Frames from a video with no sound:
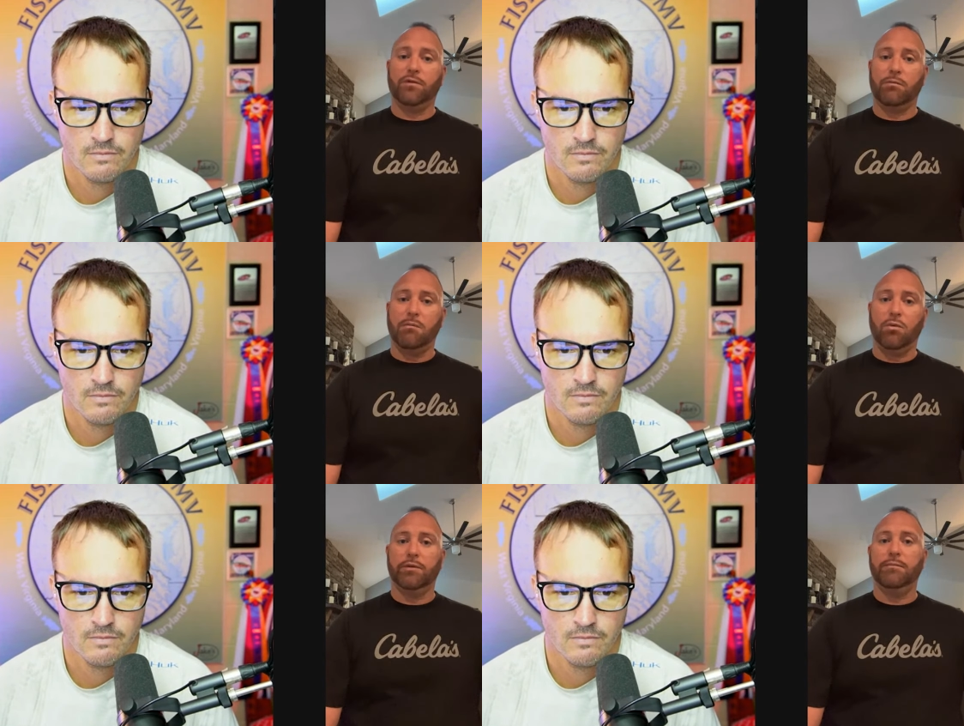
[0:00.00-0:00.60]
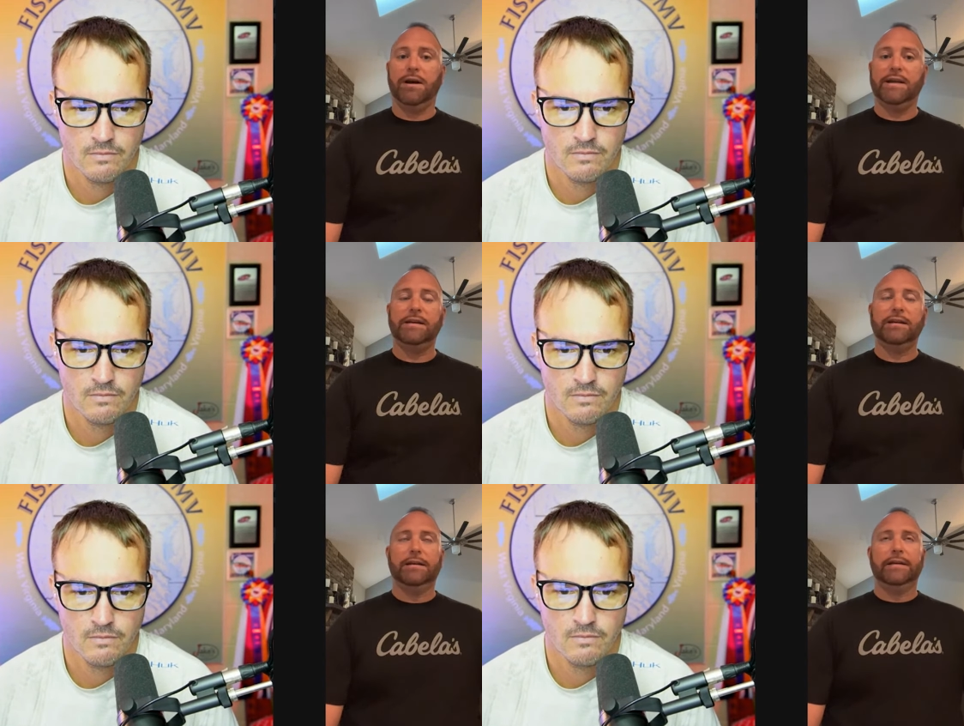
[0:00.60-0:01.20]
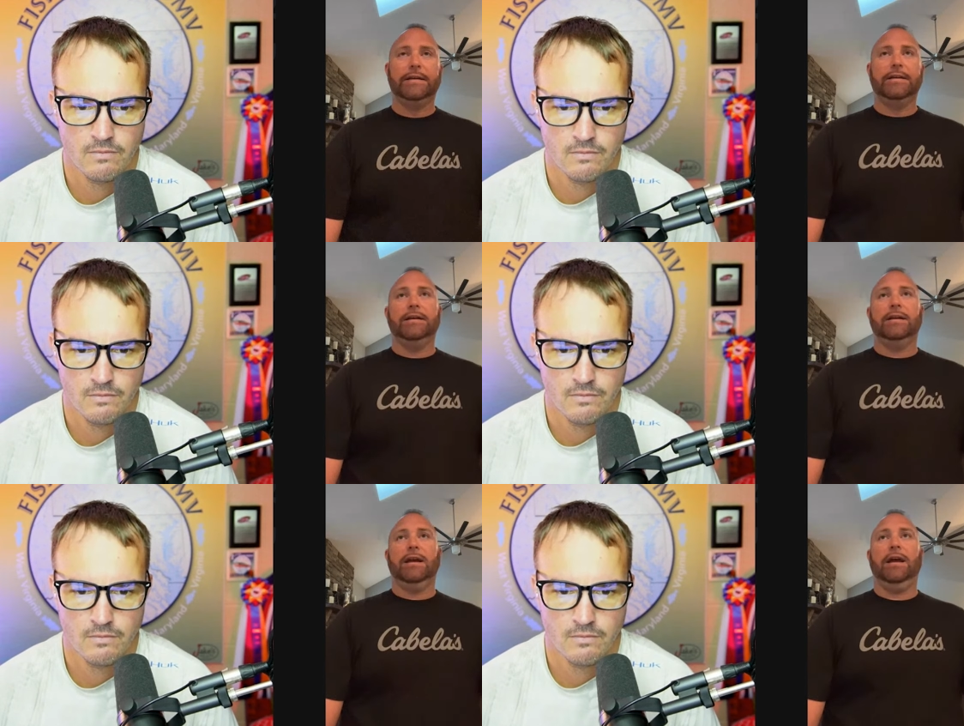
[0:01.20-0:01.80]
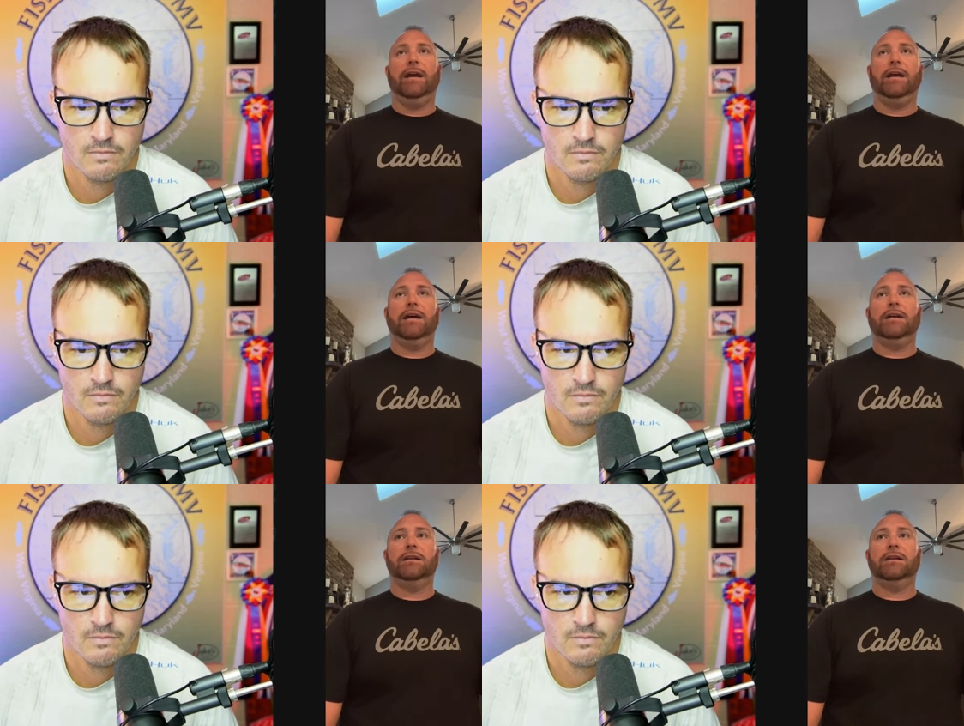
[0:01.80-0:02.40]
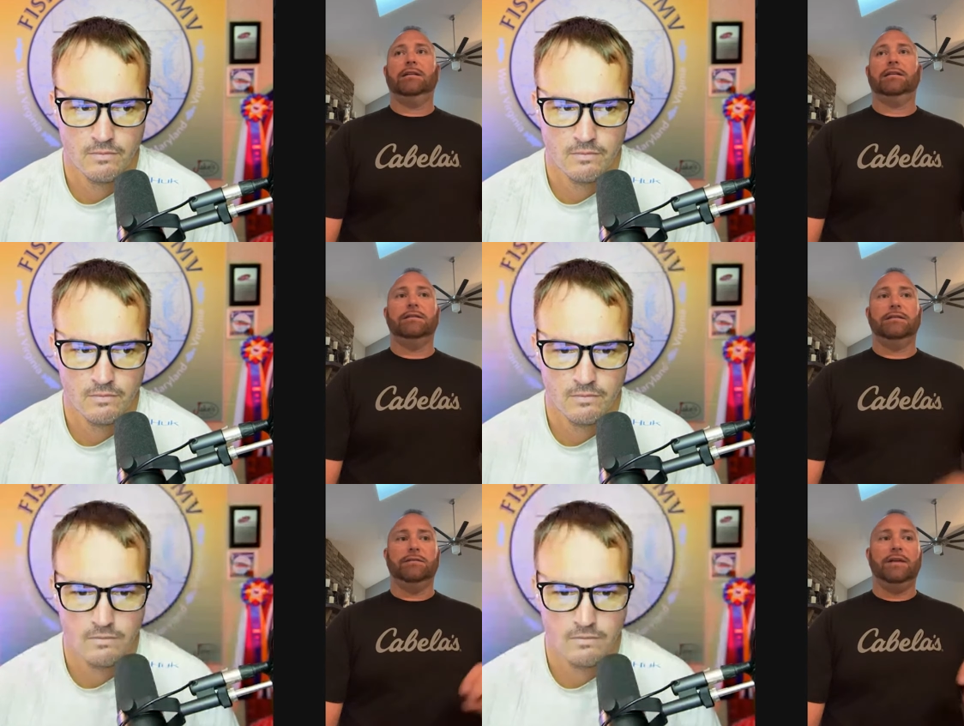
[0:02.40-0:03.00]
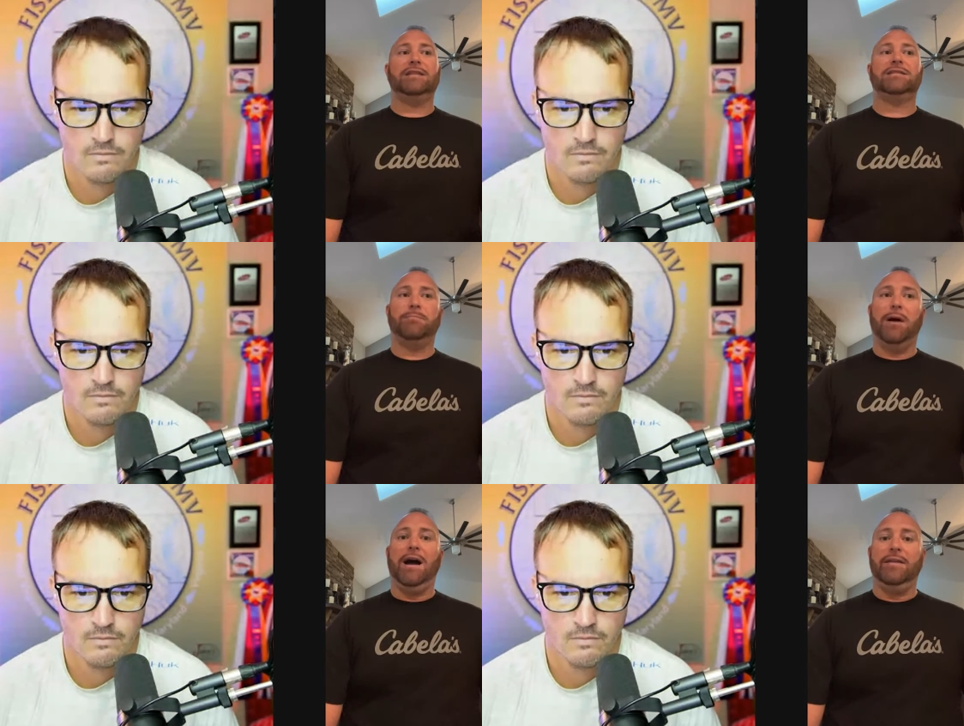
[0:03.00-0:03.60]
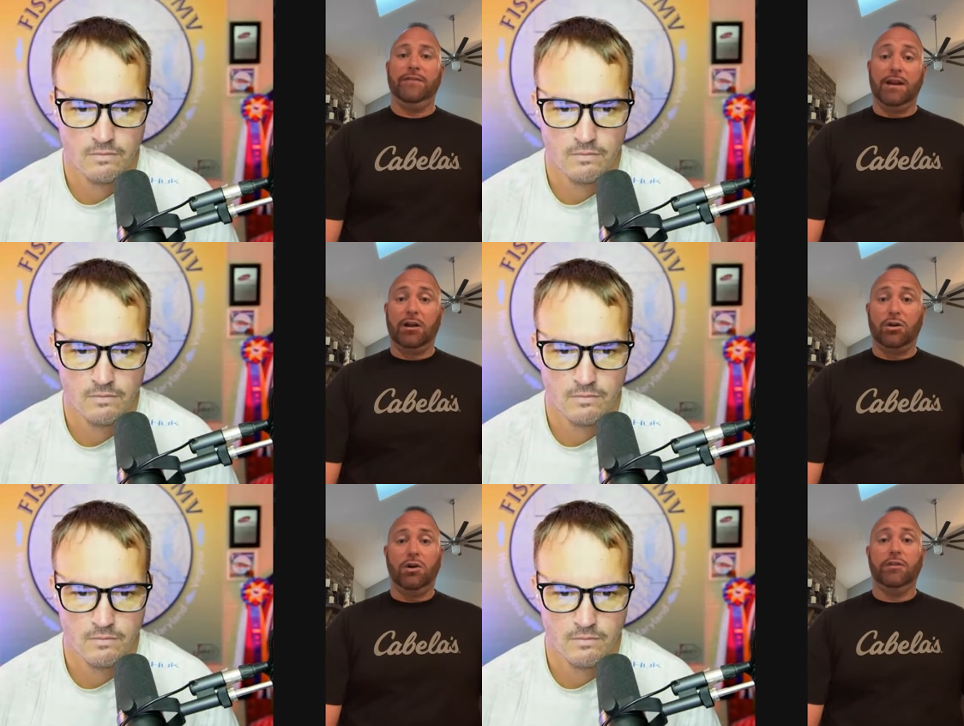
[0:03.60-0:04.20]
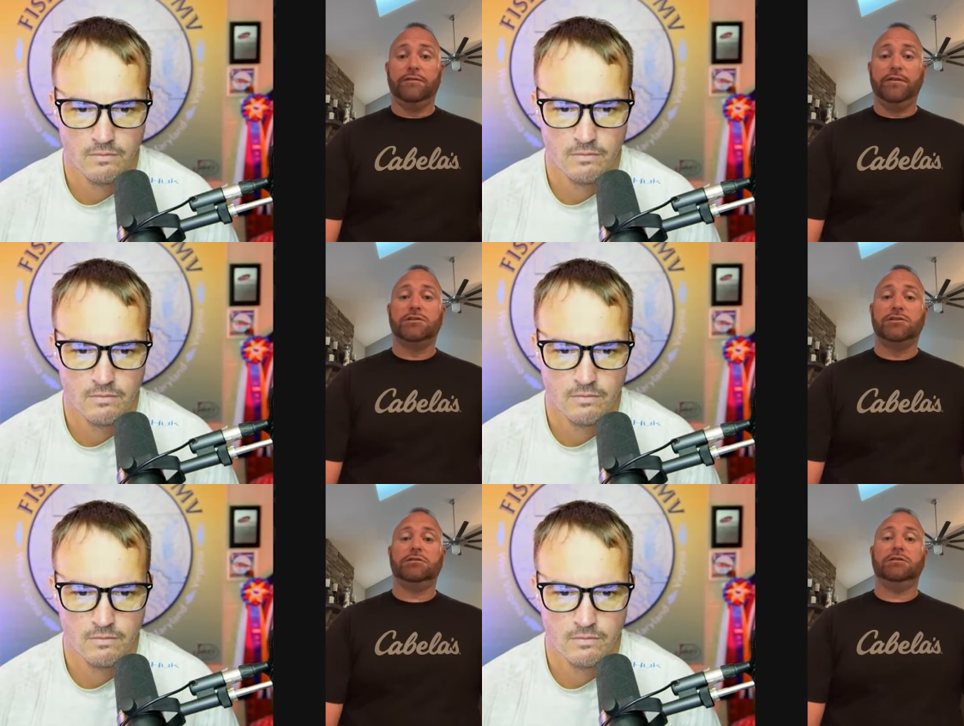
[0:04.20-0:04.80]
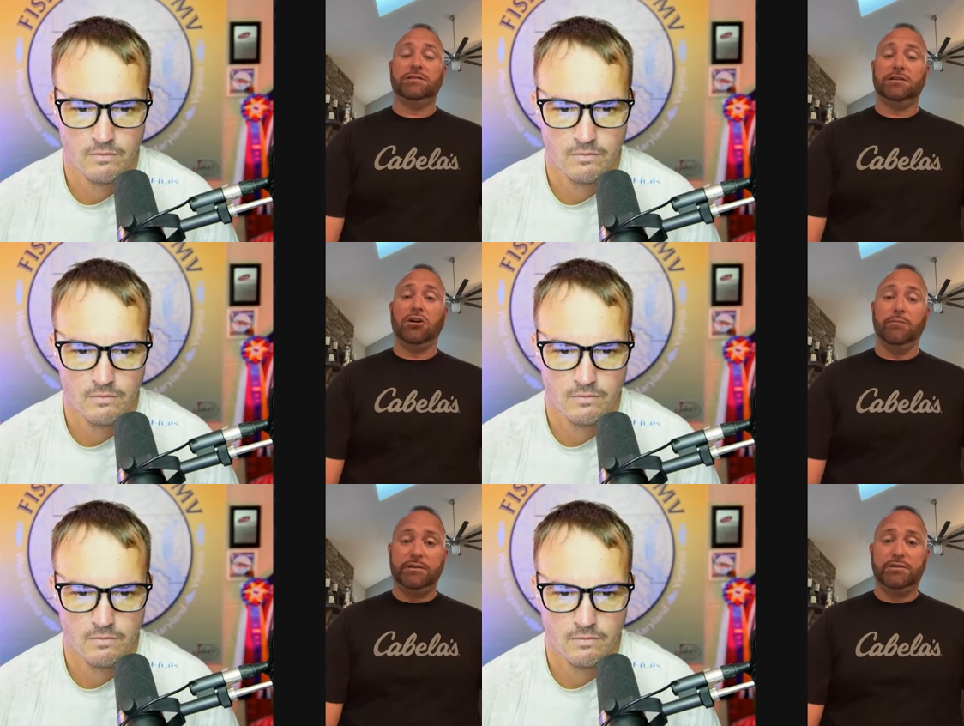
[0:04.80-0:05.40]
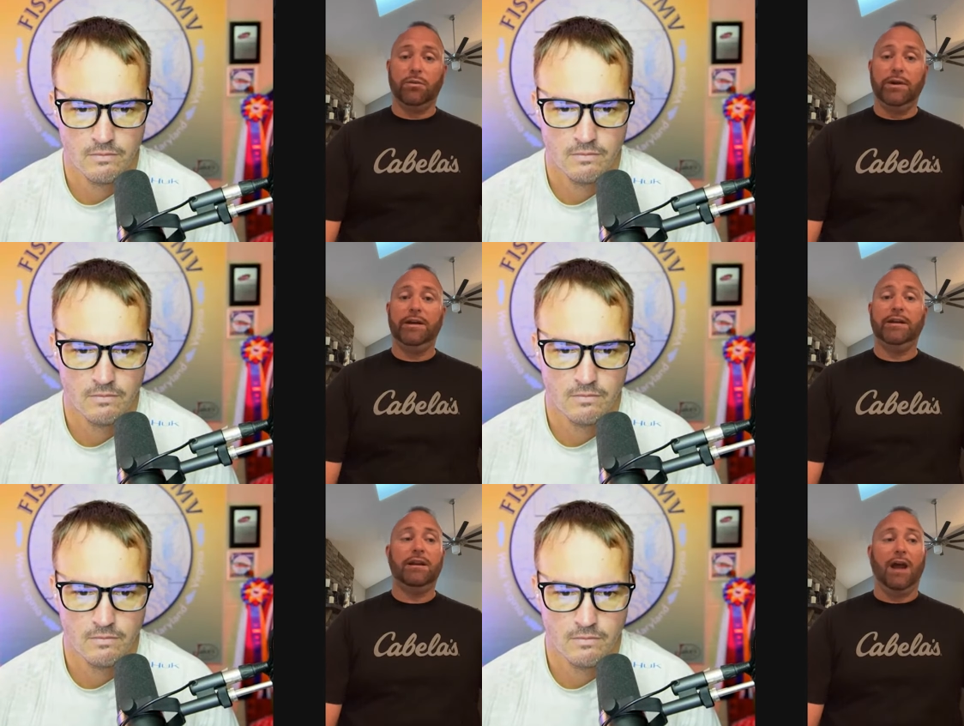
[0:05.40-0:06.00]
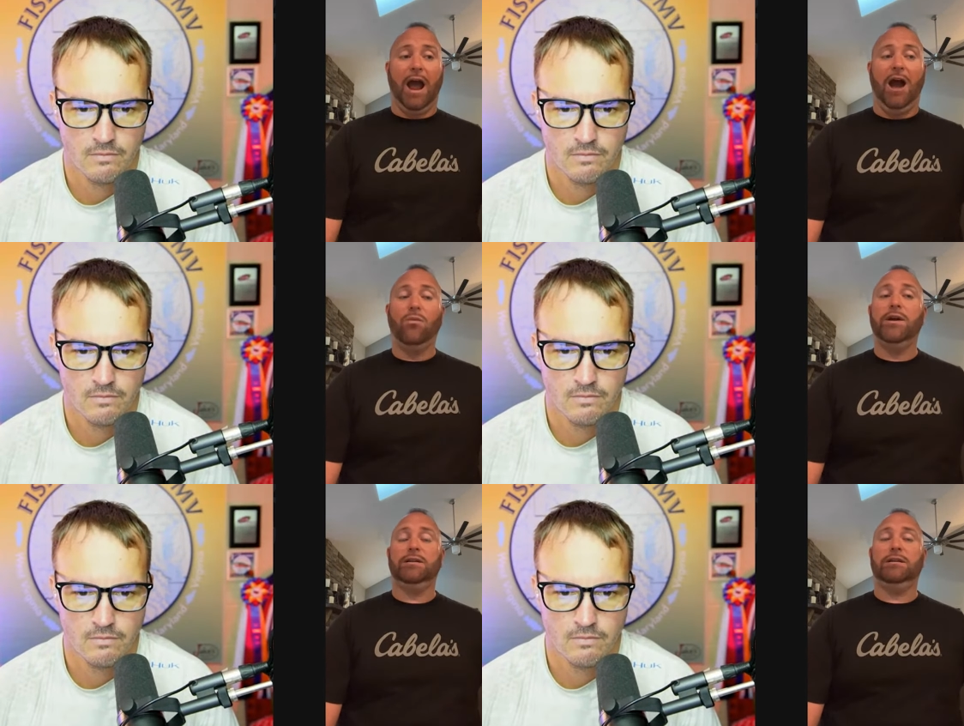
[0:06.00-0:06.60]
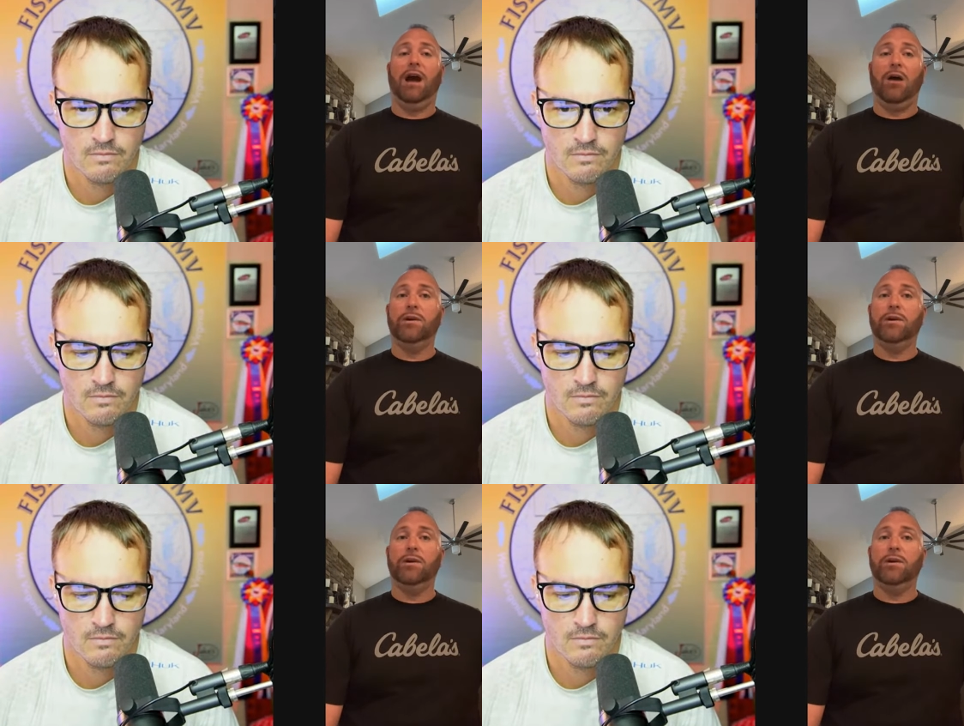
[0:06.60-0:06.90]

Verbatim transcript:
Speaker 1: for my morning bite, and that spot that I caught the fish this tournament to win, I went I